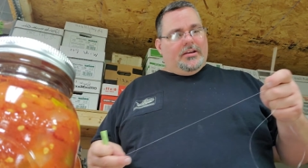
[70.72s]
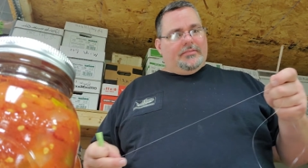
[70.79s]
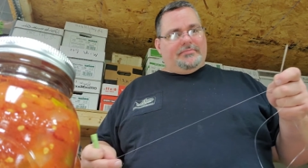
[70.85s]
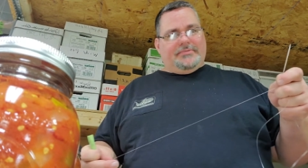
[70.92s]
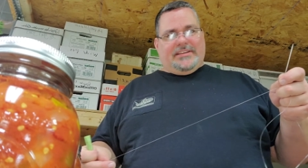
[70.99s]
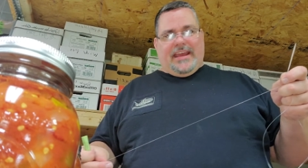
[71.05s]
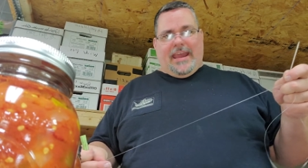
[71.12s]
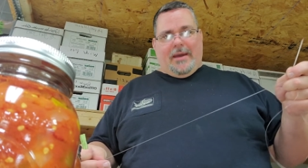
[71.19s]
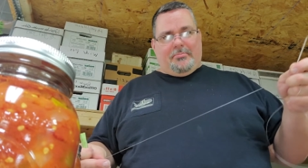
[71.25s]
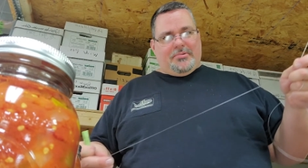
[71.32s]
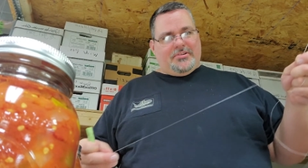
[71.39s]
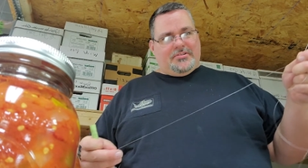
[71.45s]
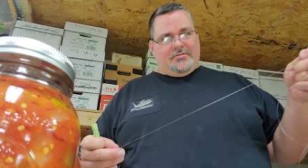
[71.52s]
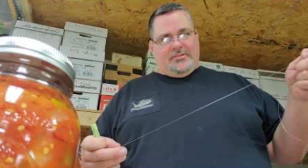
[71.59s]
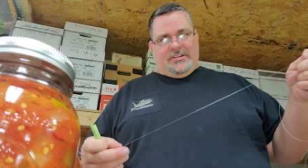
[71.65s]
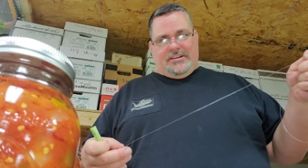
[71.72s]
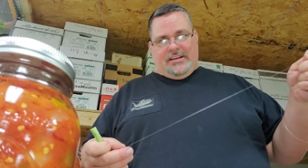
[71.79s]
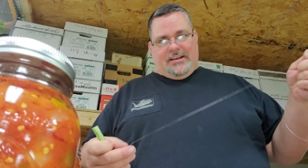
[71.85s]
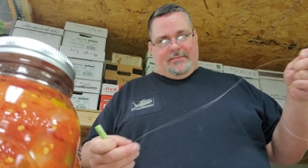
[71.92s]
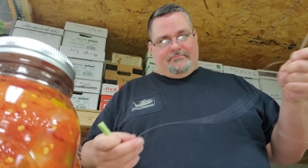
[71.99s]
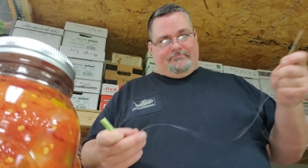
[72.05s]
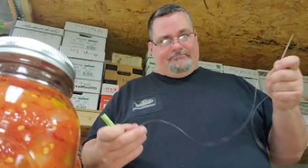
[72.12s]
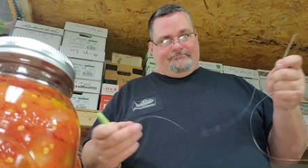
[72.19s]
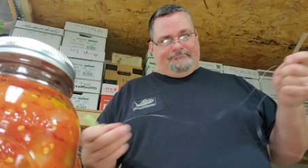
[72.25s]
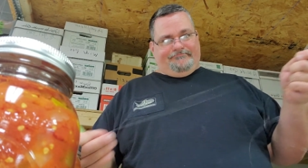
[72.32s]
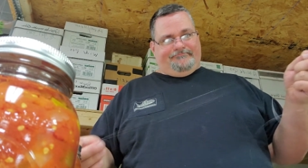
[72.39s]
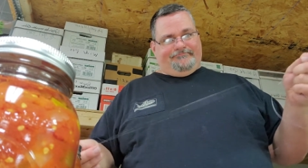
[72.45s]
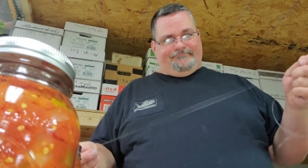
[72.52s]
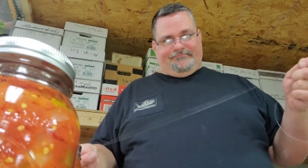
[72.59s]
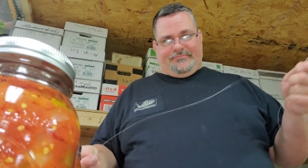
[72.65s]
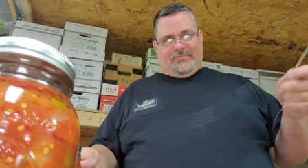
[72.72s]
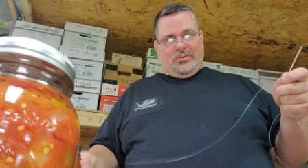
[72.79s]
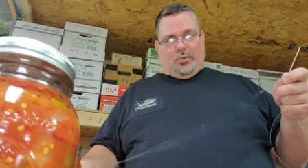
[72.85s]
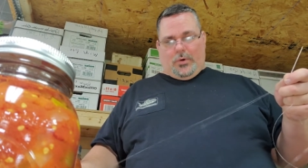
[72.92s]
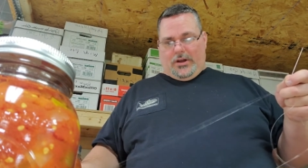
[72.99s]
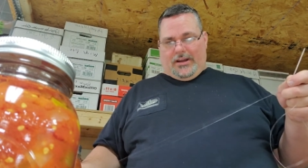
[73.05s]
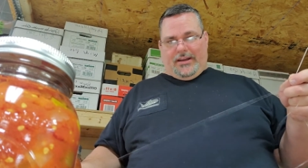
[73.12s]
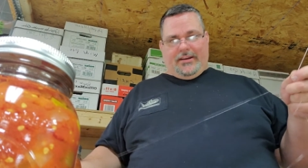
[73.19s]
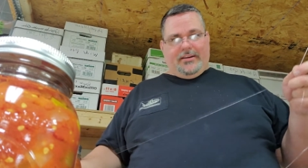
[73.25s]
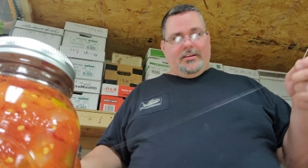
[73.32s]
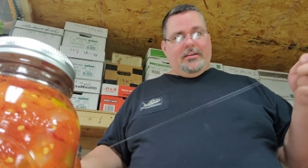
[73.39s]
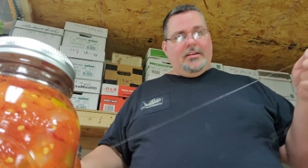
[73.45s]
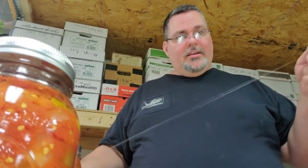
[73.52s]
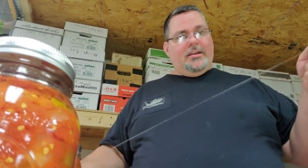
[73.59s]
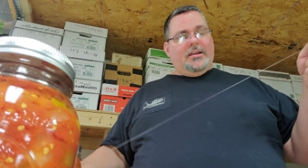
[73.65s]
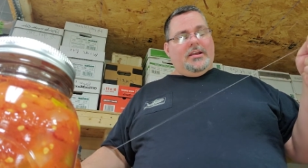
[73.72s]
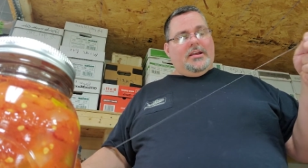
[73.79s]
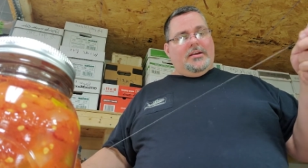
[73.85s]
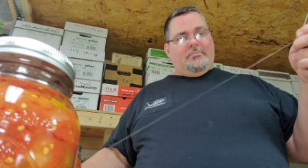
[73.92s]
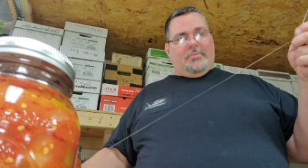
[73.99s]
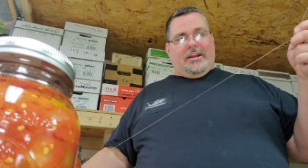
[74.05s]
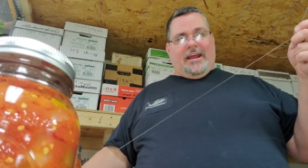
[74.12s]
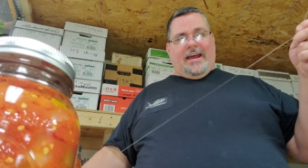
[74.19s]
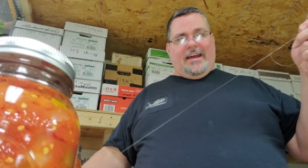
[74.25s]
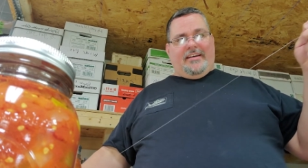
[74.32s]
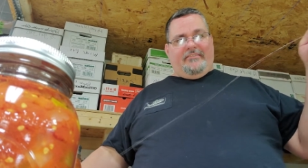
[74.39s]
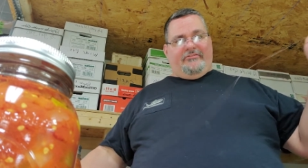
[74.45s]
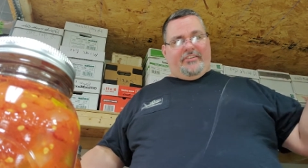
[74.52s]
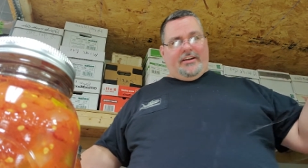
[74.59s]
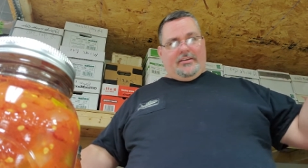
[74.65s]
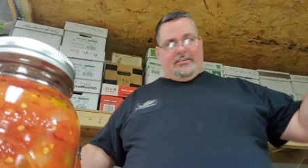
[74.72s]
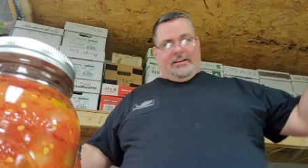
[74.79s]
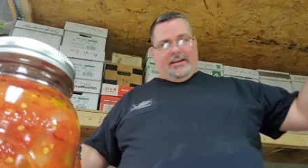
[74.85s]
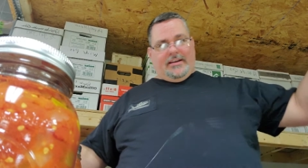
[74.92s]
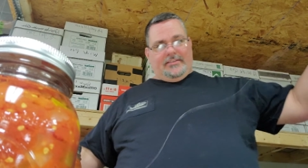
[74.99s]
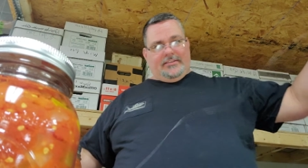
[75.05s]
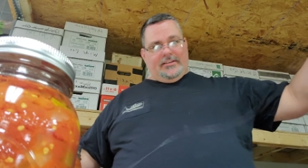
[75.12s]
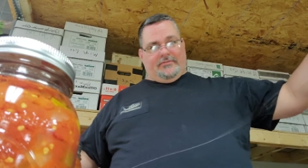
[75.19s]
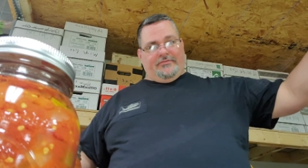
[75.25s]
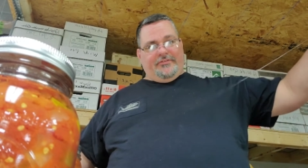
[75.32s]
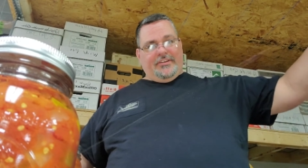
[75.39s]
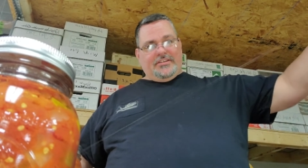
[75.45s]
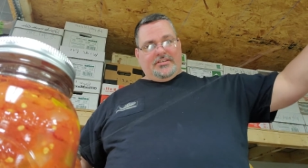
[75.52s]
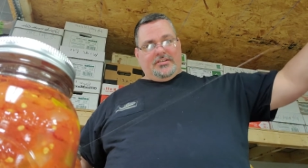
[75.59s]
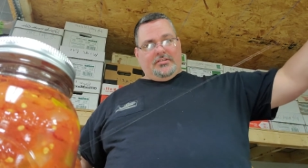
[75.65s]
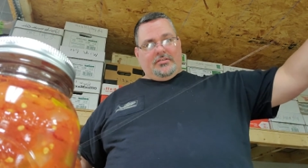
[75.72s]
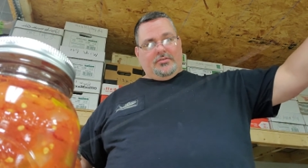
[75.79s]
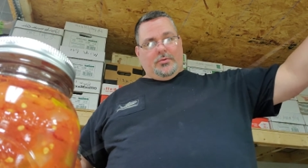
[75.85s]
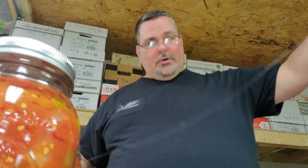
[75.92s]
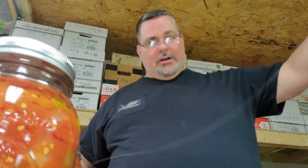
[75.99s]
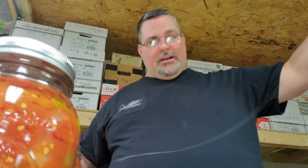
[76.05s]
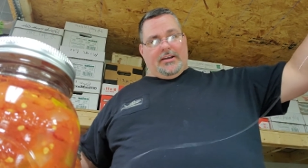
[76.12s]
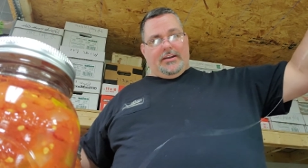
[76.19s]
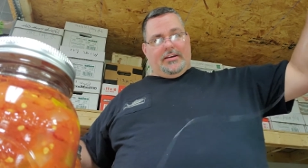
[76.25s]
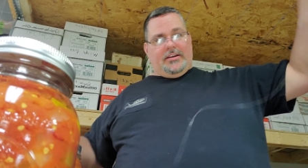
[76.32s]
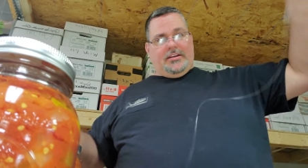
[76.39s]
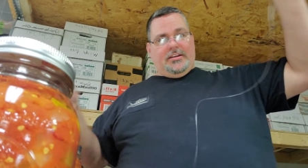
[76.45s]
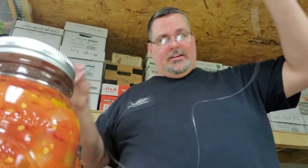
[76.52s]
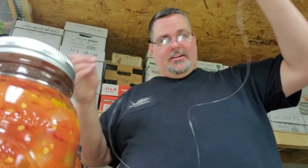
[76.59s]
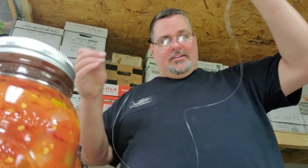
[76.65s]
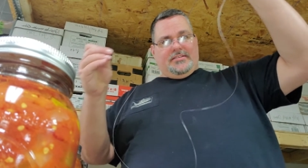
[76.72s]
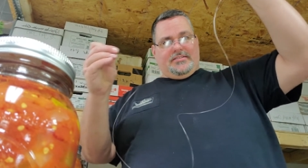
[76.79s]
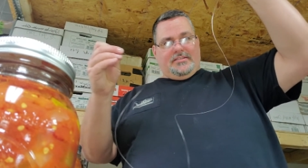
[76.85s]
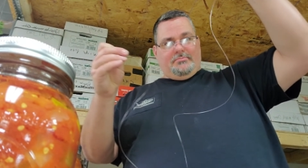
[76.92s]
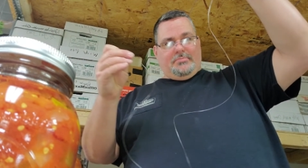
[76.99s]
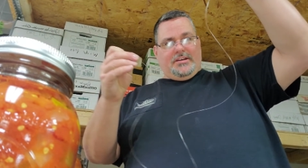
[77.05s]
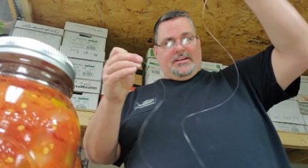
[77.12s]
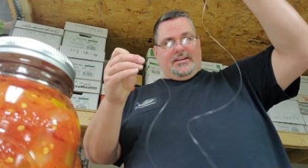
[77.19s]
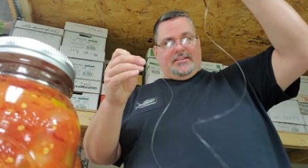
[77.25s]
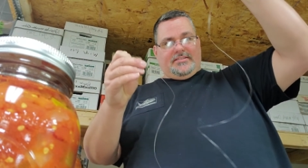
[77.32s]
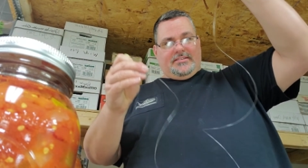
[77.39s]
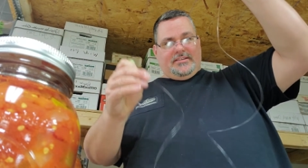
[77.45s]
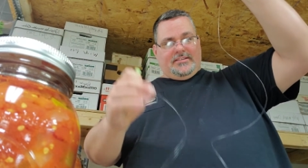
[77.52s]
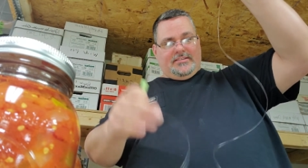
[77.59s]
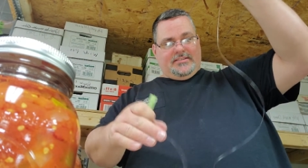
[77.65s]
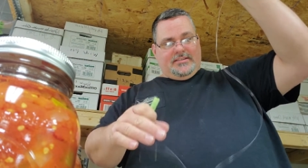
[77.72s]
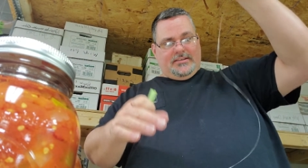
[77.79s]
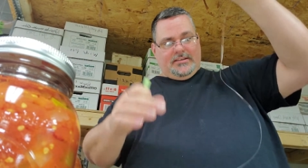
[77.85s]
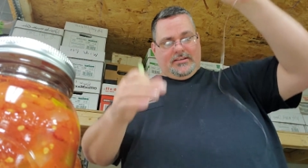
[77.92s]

tapestry type twine, but I have found out that fishing twine is the best. It's